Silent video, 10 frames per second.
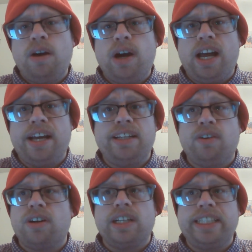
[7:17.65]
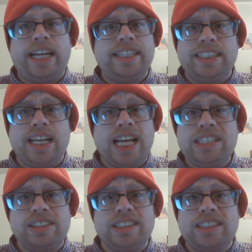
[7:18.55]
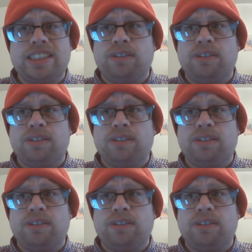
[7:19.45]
You know, early 1900s,